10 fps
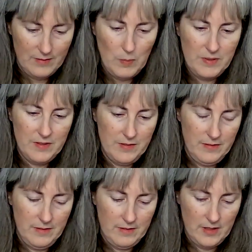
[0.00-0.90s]
Oops.
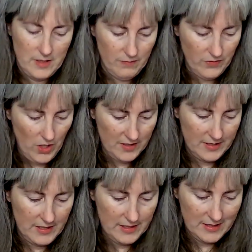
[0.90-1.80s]
Some
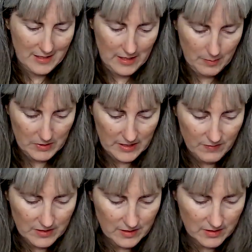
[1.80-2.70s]
flosses. I
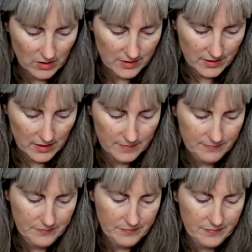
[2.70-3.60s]
believe this is Godzilla